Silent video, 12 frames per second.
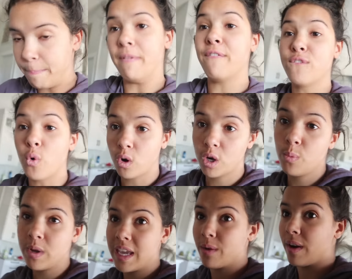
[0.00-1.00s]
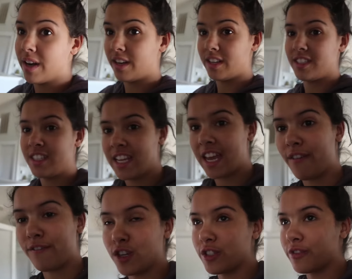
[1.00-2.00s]
Before we get ready to sneak
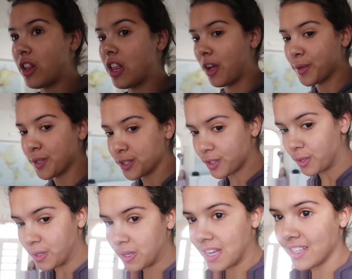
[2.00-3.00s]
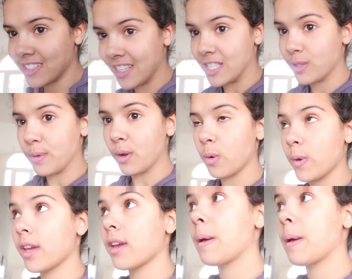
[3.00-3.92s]
out, first of all, I want to show you guys this real quick.